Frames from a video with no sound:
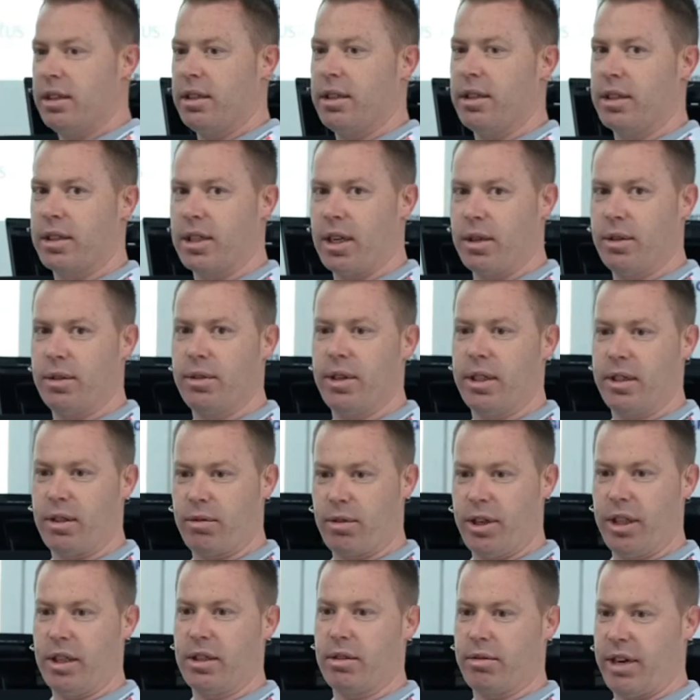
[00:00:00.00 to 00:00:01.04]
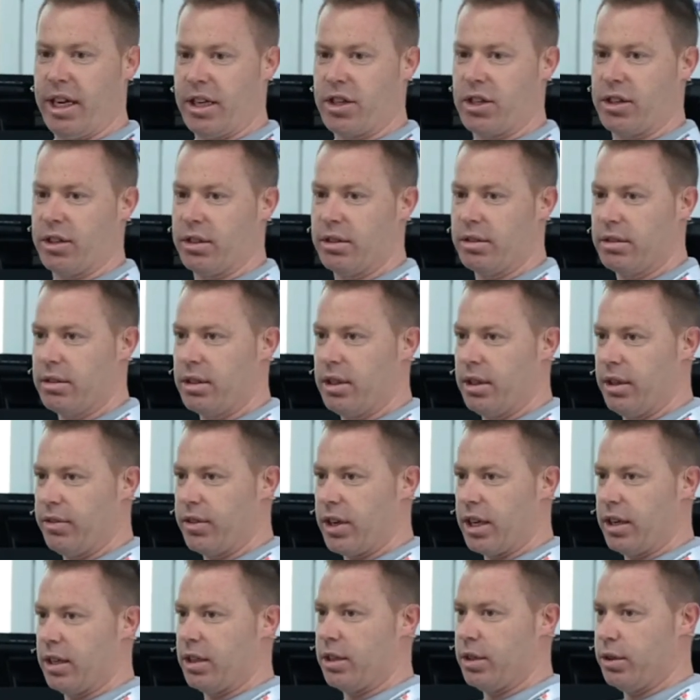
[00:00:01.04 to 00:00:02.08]
you're going in the right direction, and you've
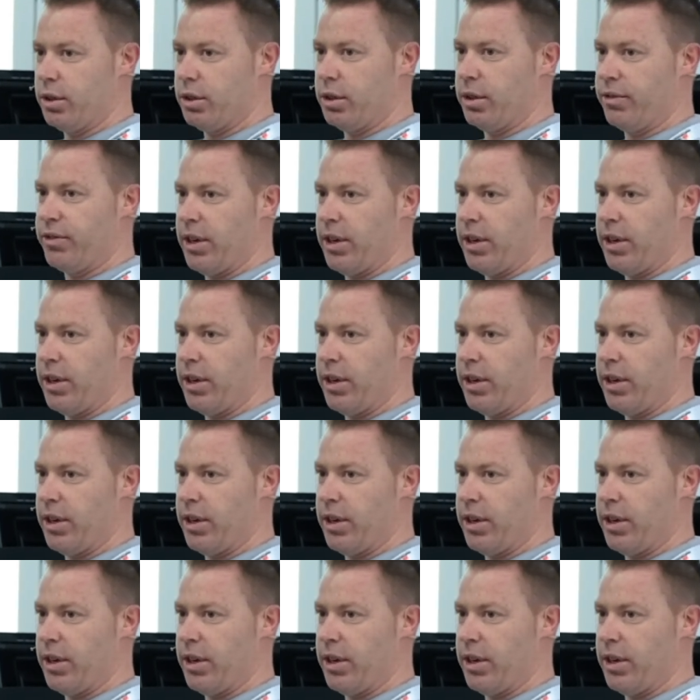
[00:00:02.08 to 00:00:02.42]
got a good